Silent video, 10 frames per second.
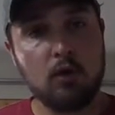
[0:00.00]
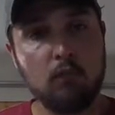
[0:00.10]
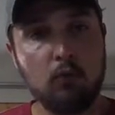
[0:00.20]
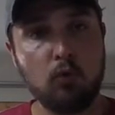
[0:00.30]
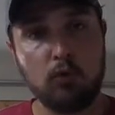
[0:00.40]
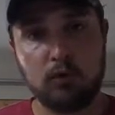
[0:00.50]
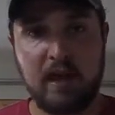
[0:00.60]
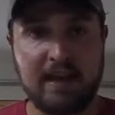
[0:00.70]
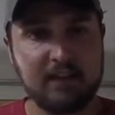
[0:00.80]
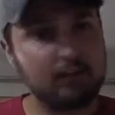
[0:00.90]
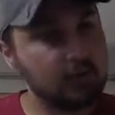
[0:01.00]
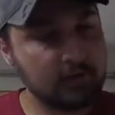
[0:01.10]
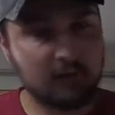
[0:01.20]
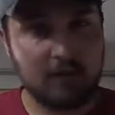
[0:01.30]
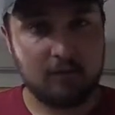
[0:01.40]
more, I guess you could
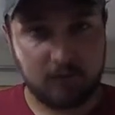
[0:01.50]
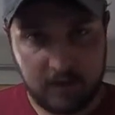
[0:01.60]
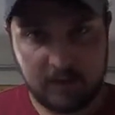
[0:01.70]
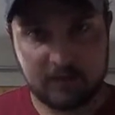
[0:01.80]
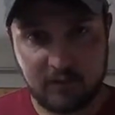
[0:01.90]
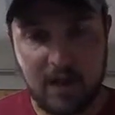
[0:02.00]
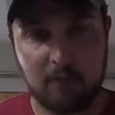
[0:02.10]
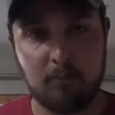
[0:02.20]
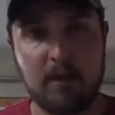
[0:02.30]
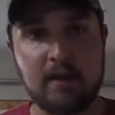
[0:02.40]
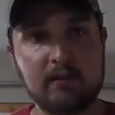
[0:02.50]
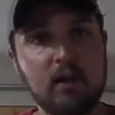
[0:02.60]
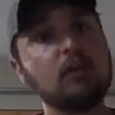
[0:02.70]
say, finesse type bait,